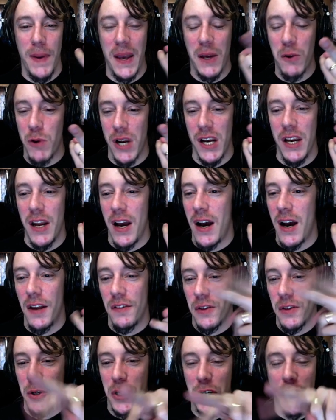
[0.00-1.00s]
Bitcoin uh,
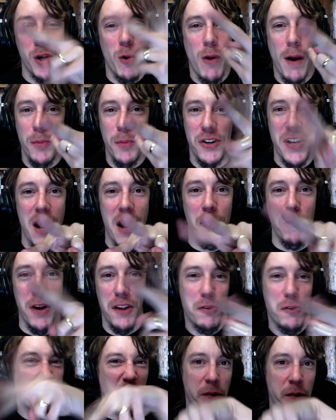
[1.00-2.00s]
is either going to go up or down,
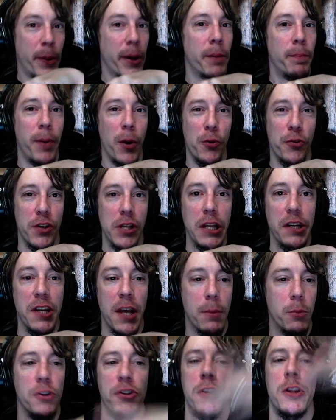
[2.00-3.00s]
right? So I could just put them both on the
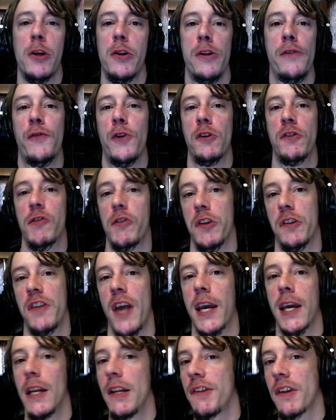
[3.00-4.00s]
table. It's either the first or the
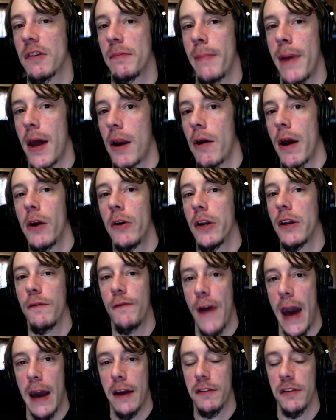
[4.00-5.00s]
second. It doesn't matter. I don't need
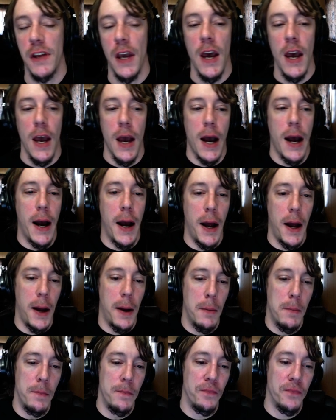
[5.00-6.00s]
facts.
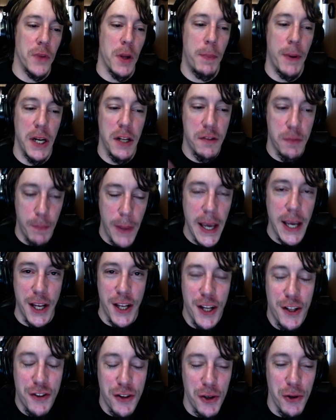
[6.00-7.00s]
Um, but it's
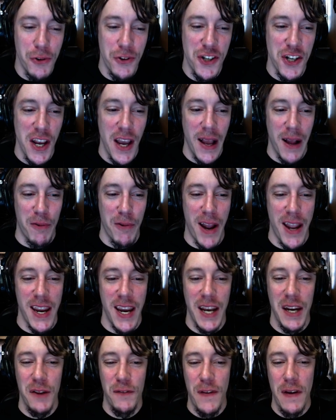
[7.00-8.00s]
it's huge, right?
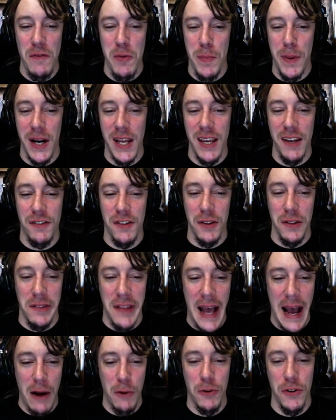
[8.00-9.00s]
And if everybody is
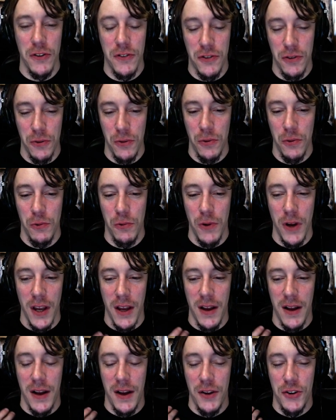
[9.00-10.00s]
allowed to
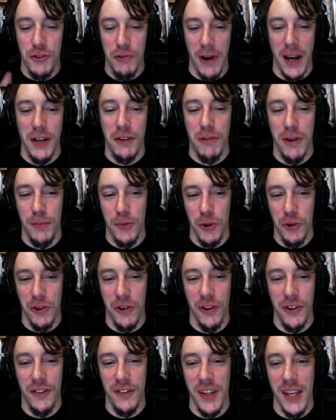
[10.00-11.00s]
uh, trade
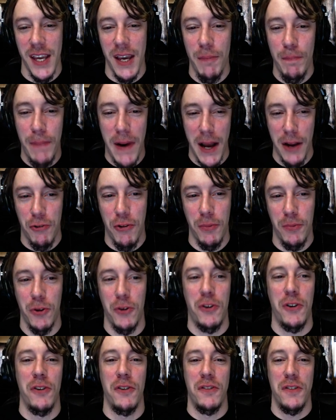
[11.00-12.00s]
cryptocurrency and buy
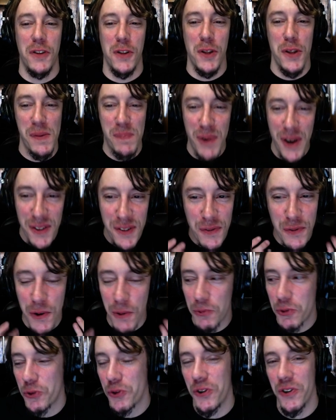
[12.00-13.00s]
cryptocurrency, then the price of
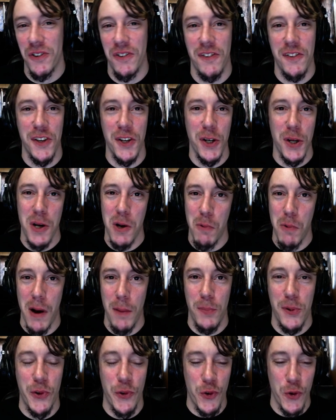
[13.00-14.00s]
cryptocurrency is going to go
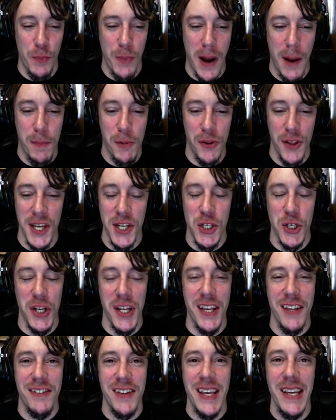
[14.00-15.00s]
up because their population
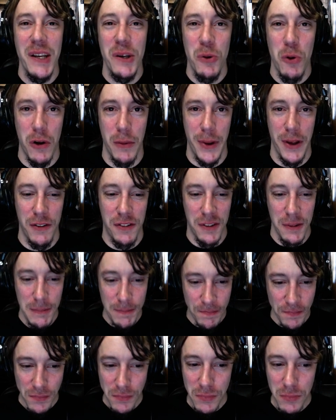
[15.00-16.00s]
is enormous.
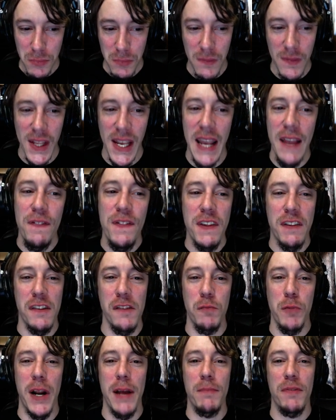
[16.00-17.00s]
And this
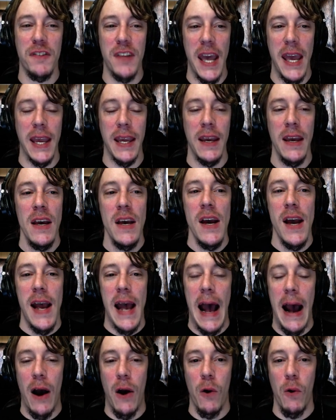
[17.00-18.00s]
is what I'm saying
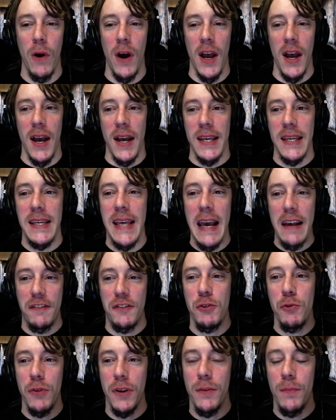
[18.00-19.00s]
how
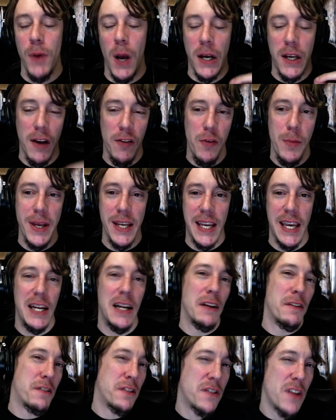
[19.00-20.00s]
yes, you a government
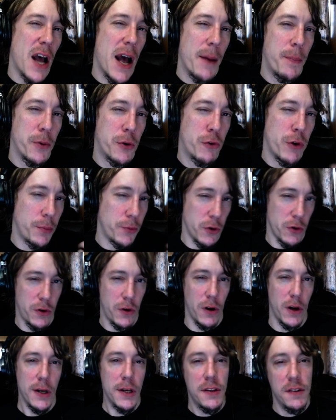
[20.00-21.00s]
cannot stop
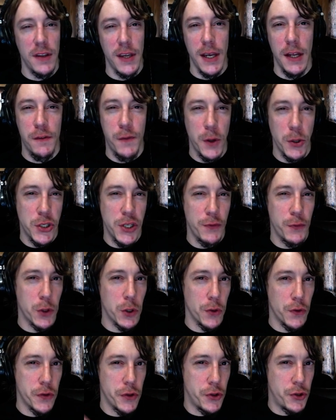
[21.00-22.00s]
cryptocurrency. It's very
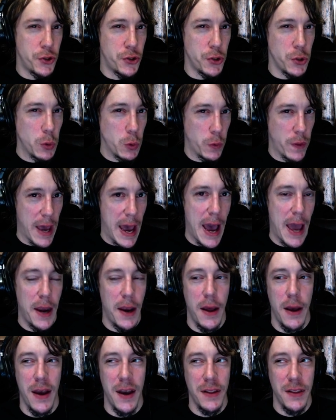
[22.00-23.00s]
difficult to do
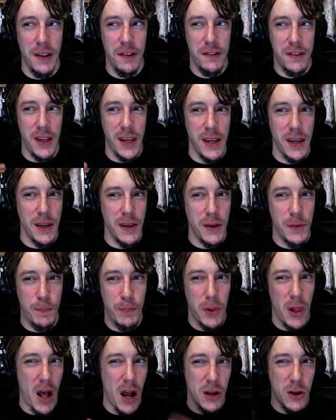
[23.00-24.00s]
that uh, unless they
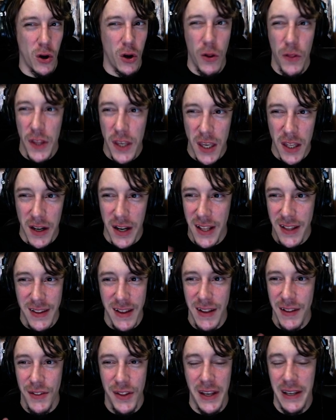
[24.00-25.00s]
block all the it,
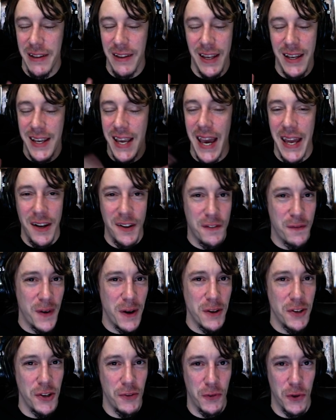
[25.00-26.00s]
it, like again, it's
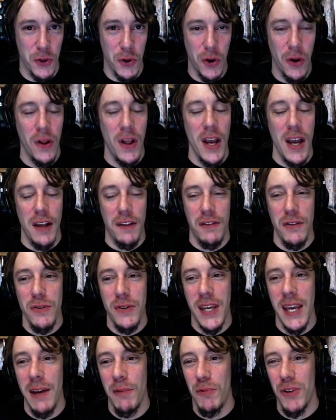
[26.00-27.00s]
very difficult. So
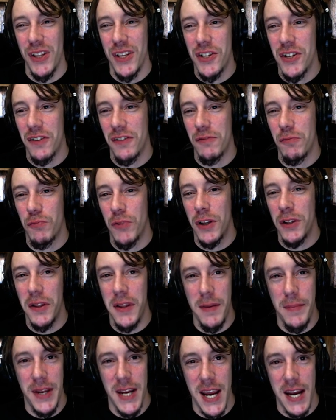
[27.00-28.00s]
you can't really just
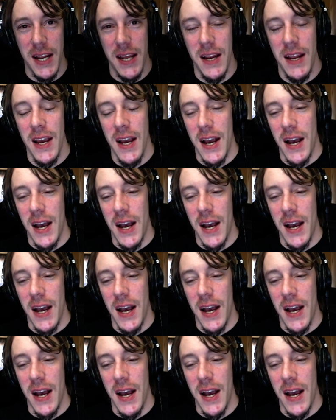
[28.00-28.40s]
eliminate it.